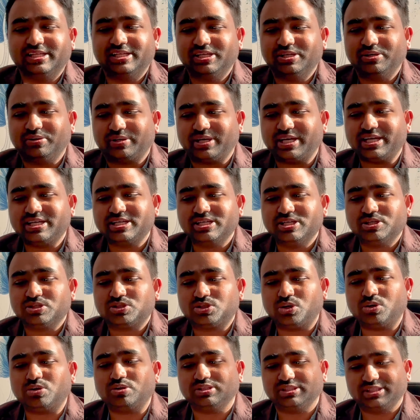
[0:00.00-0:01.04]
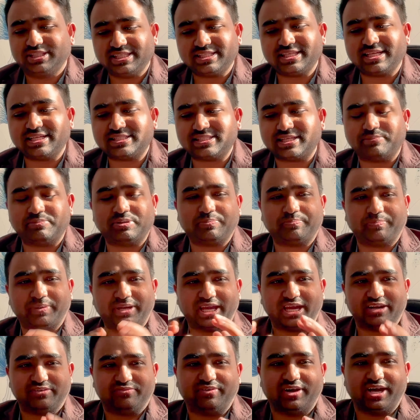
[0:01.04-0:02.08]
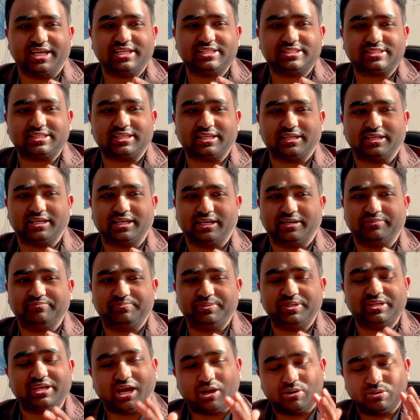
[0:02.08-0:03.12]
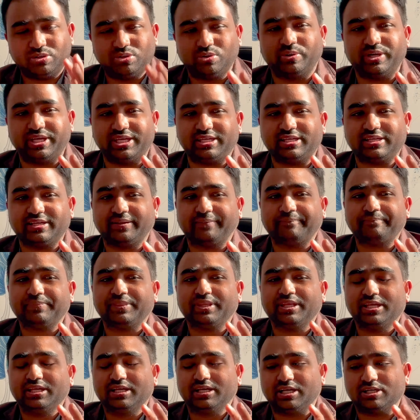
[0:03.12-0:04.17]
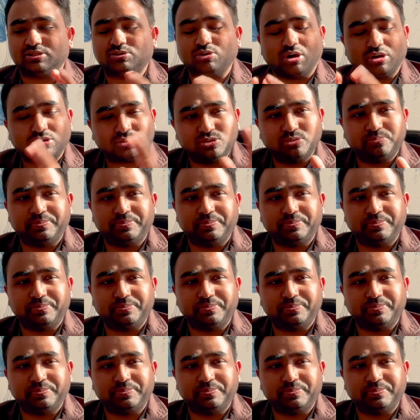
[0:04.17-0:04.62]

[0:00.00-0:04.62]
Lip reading: Okay, so this is some of my advice. Be outgoing, talk to